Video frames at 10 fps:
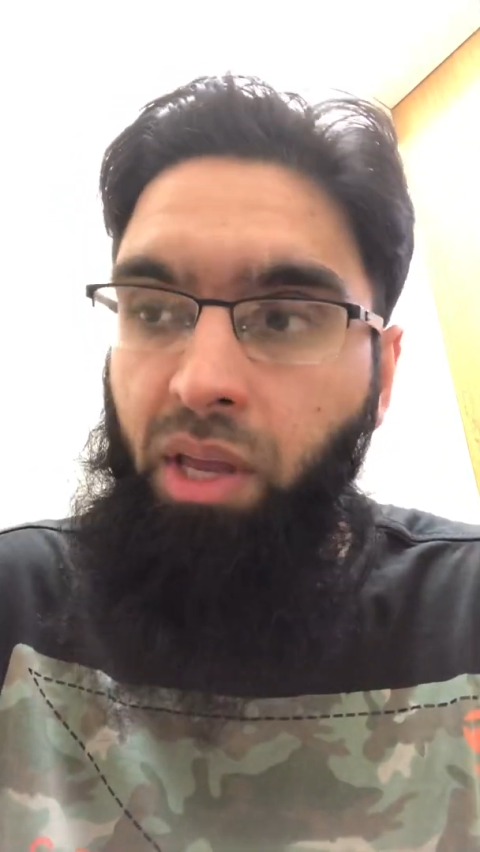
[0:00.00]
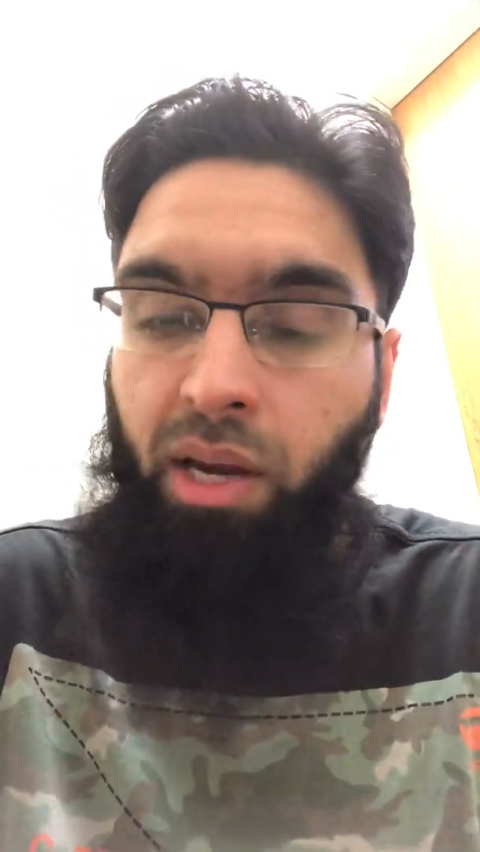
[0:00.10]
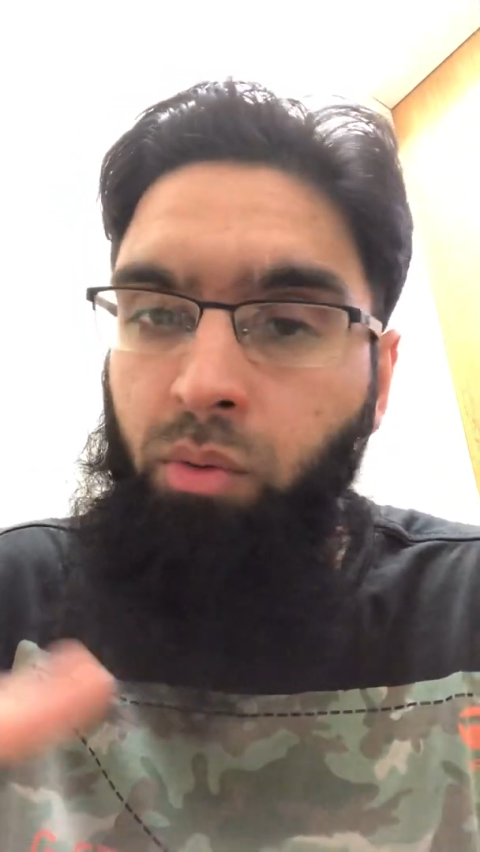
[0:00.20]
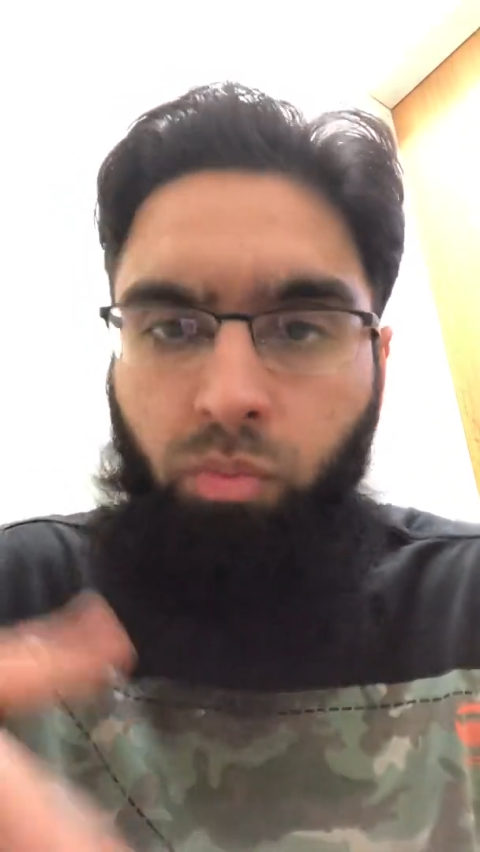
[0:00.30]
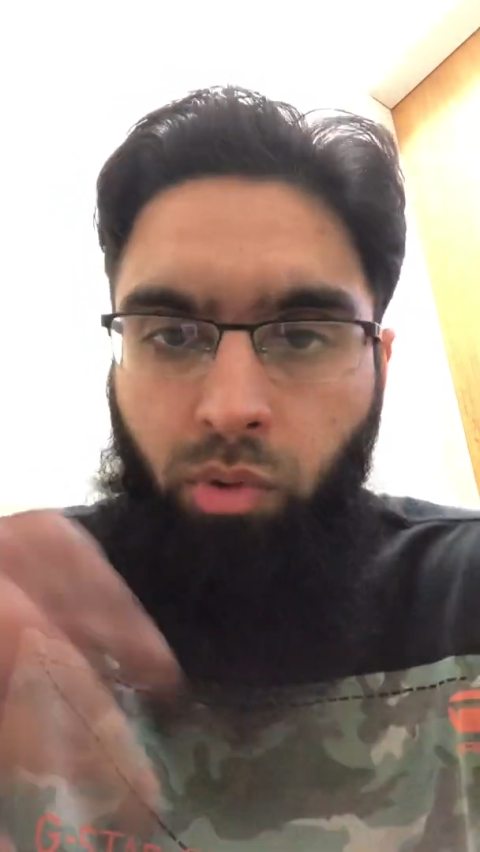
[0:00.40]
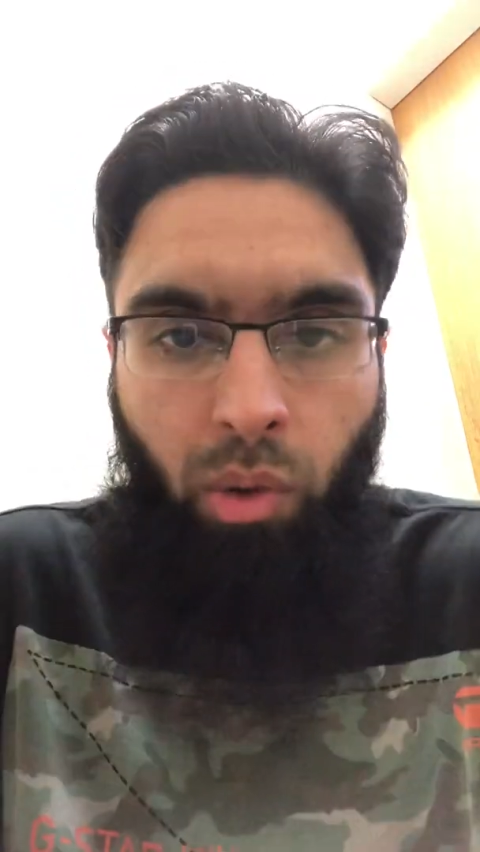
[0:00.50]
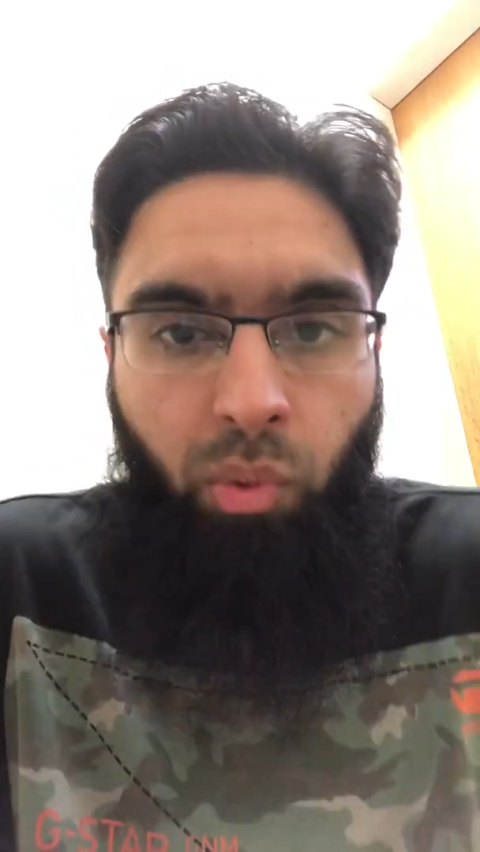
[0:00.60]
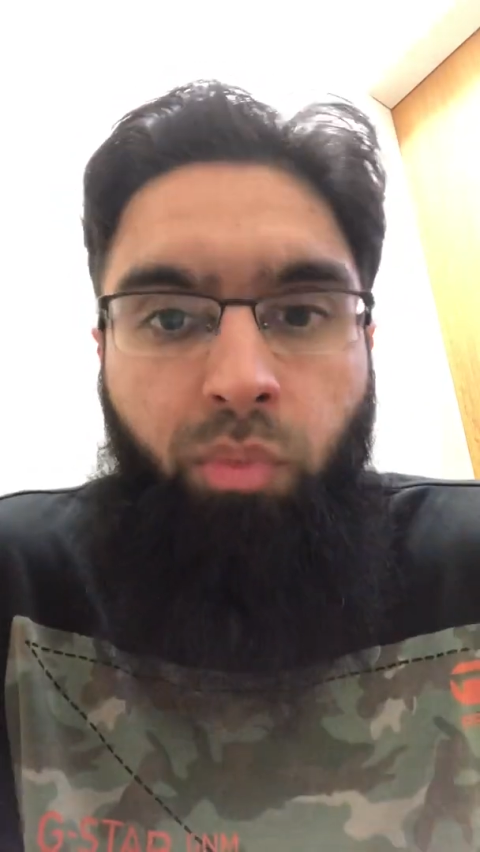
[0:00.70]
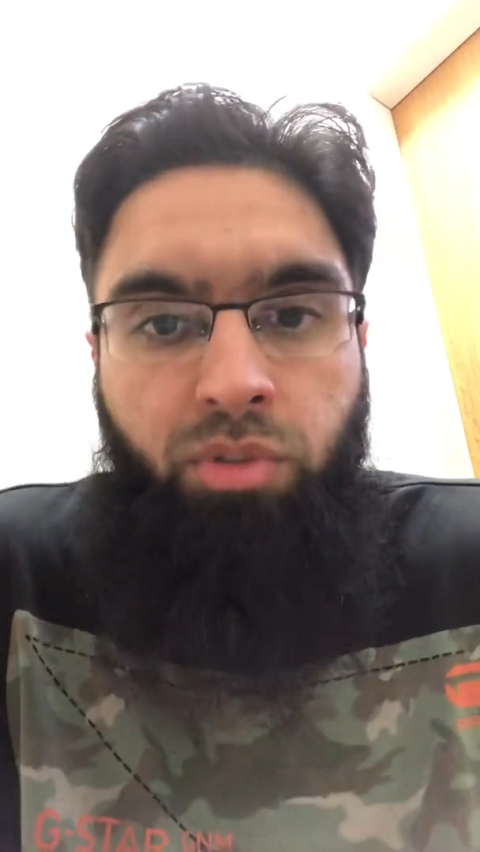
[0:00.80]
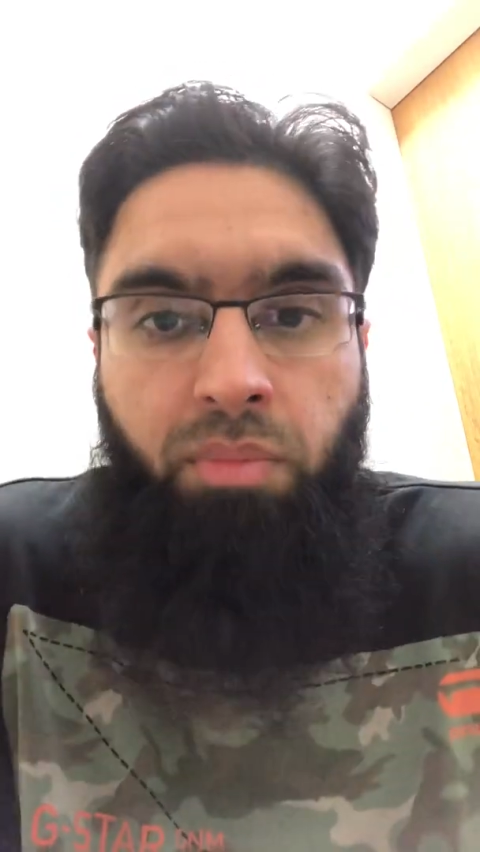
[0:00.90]
And,
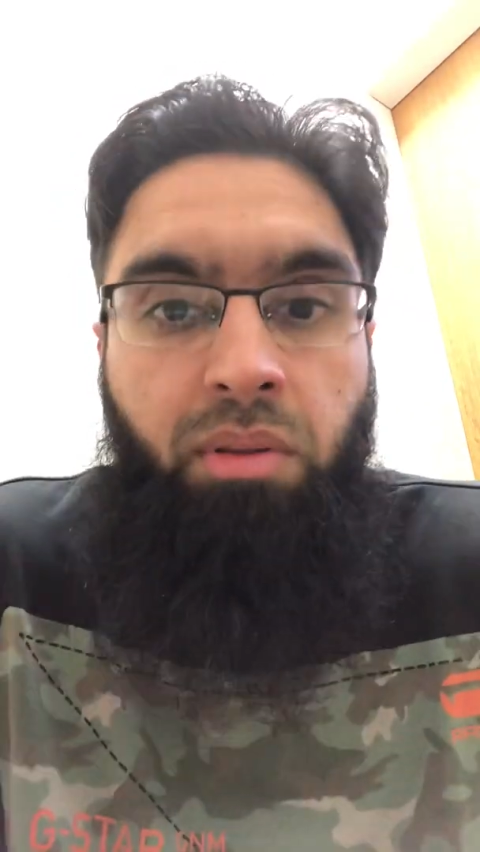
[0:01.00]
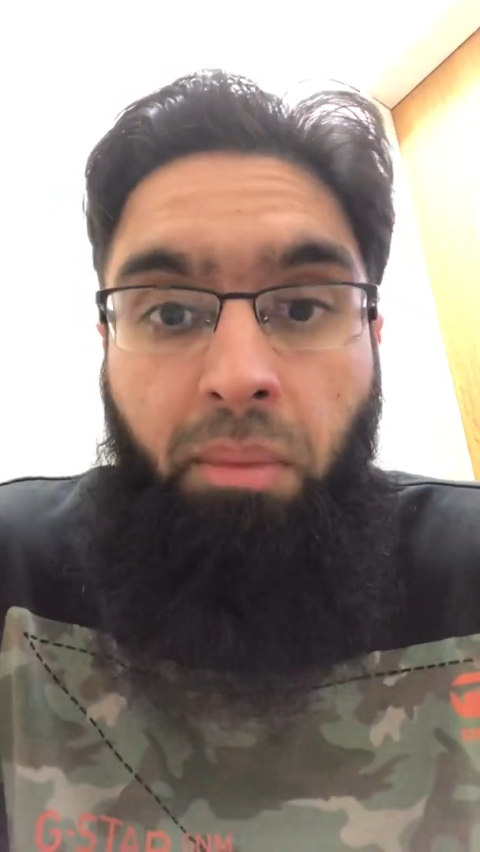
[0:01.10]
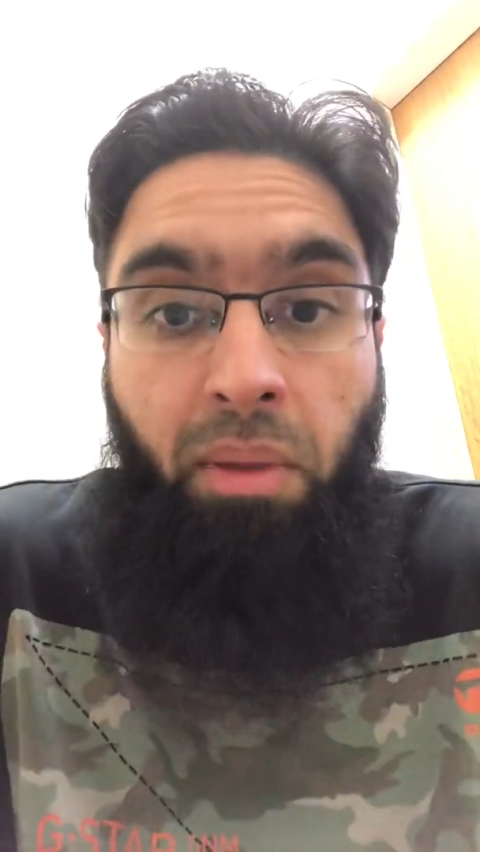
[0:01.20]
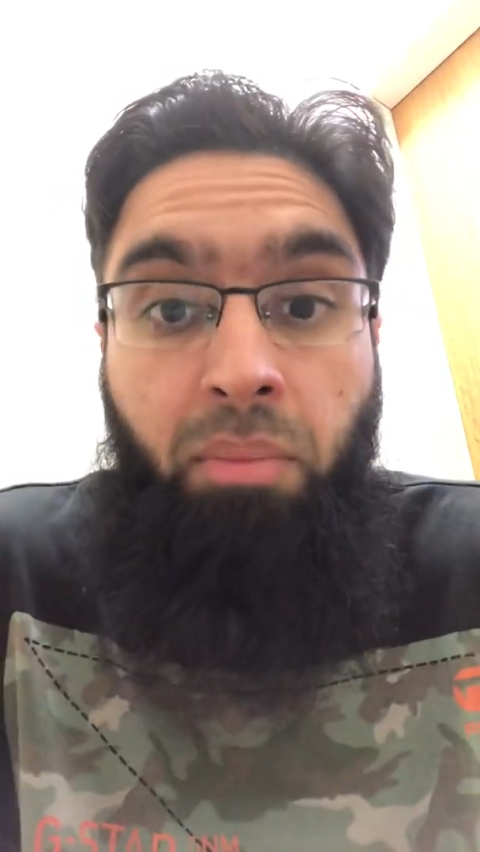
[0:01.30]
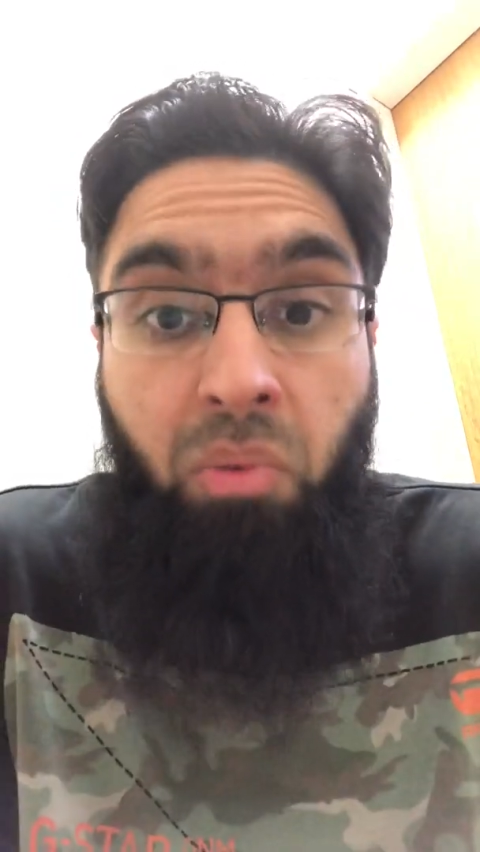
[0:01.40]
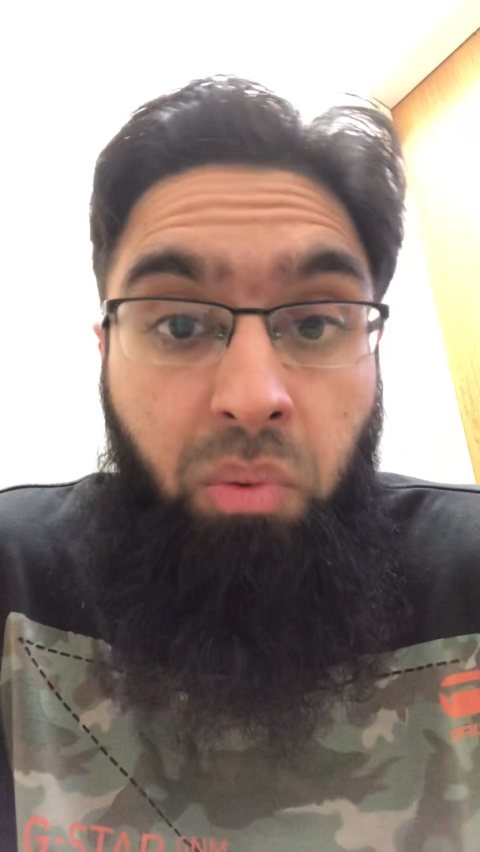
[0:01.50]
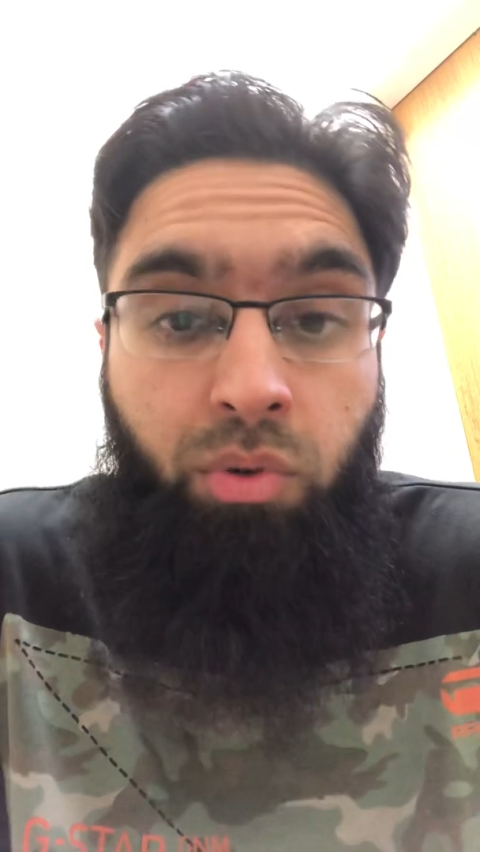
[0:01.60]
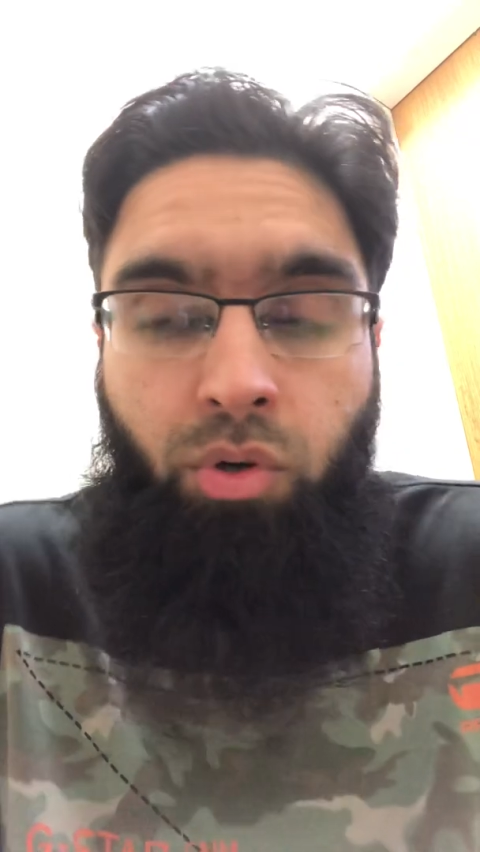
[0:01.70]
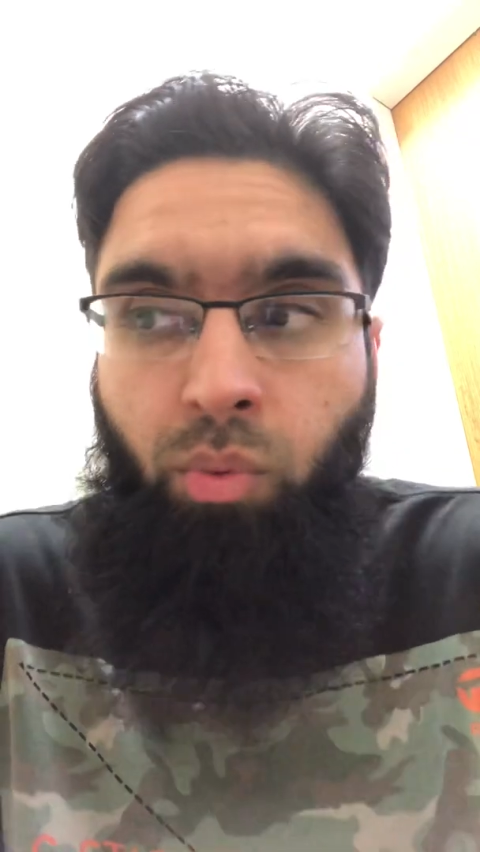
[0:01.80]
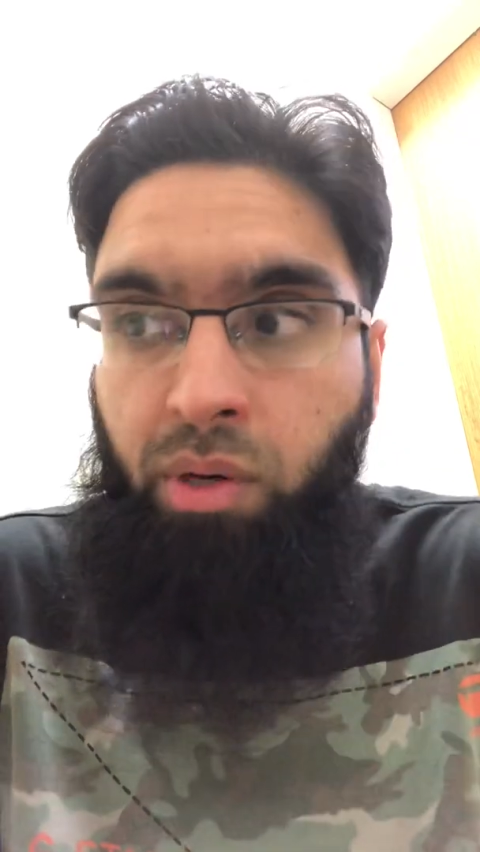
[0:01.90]
something that maybe we would
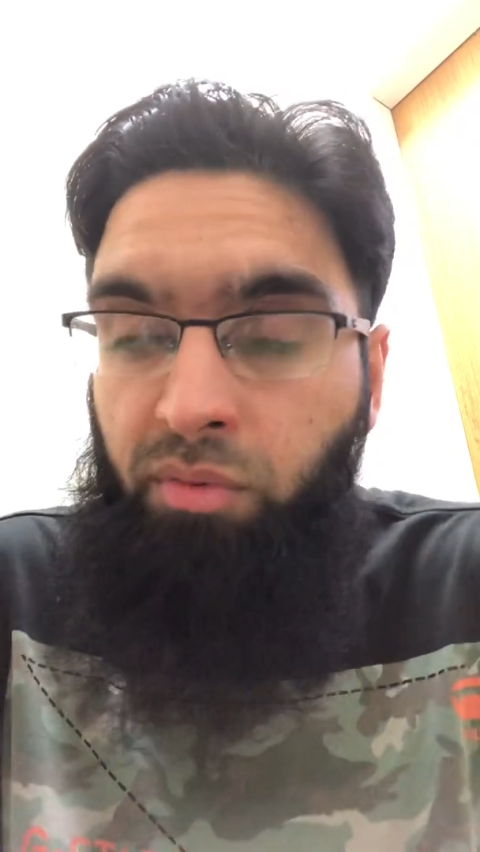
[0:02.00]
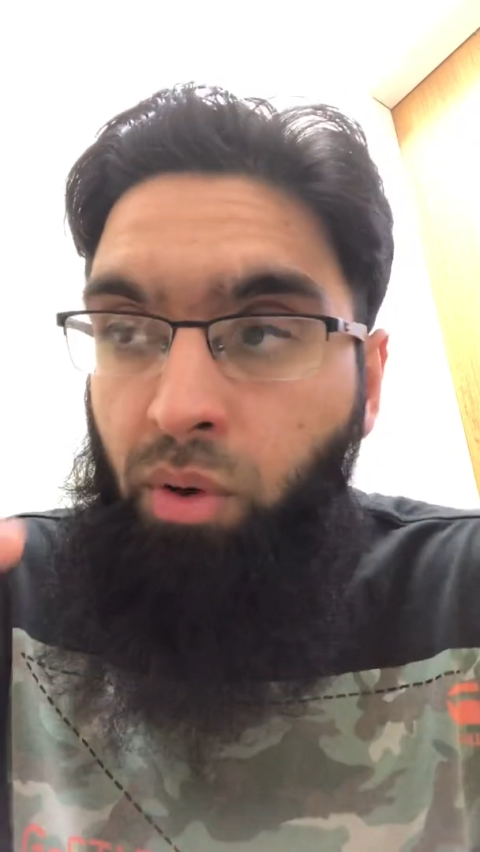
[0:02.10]
do.